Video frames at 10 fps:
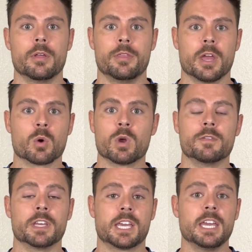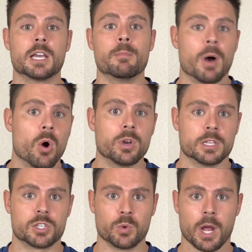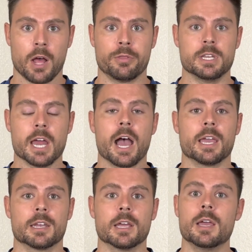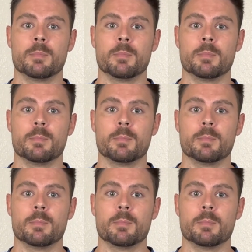they're one of the key components to a healthy diet,